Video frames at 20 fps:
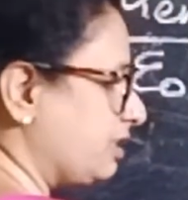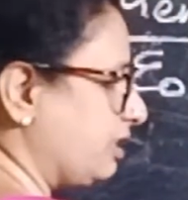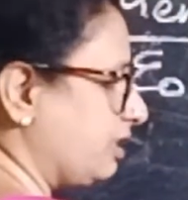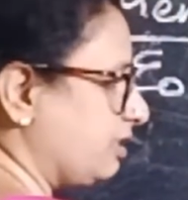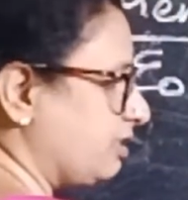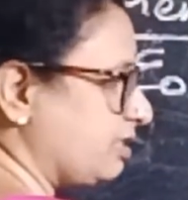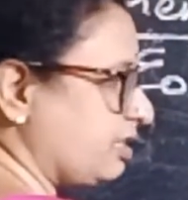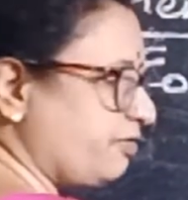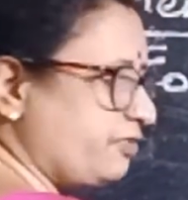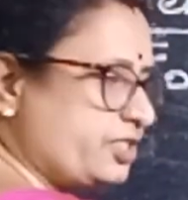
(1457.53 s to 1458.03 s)

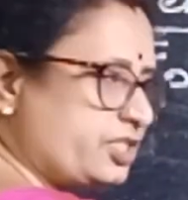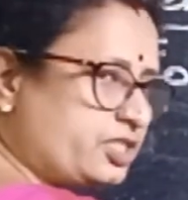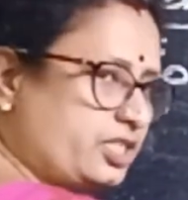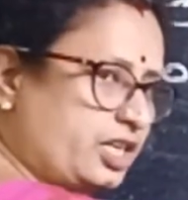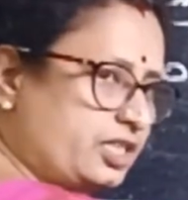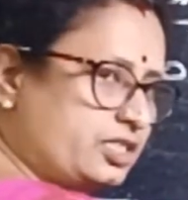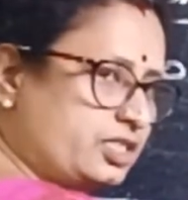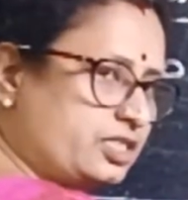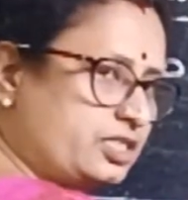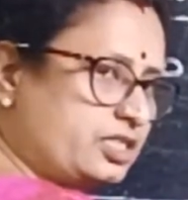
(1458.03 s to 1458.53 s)
surface
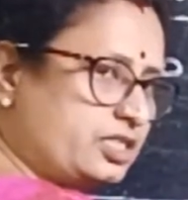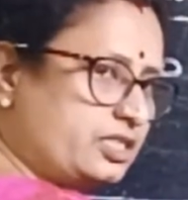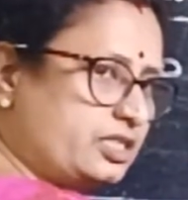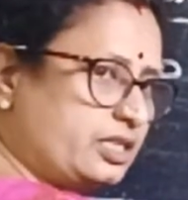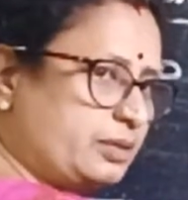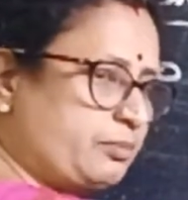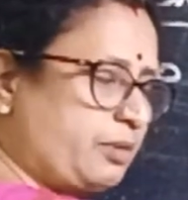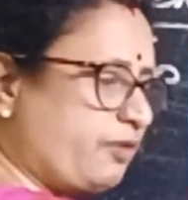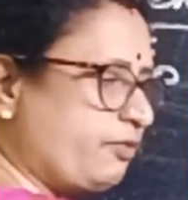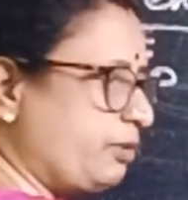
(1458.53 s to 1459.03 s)
charge density
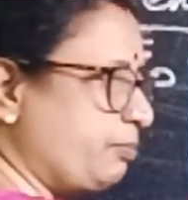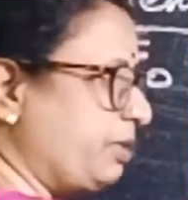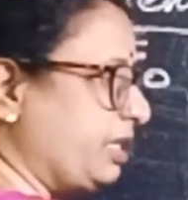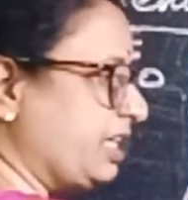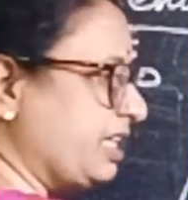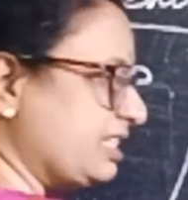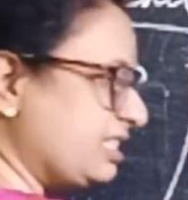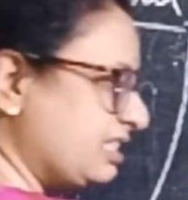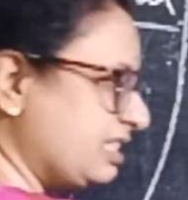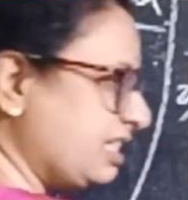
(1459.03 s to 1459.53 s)
sigma will be
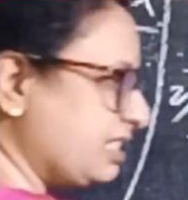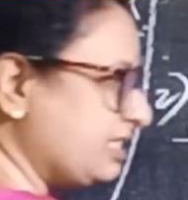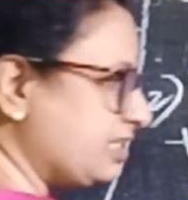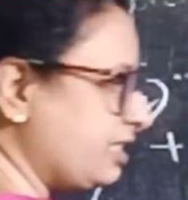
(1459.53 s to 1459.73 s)
less than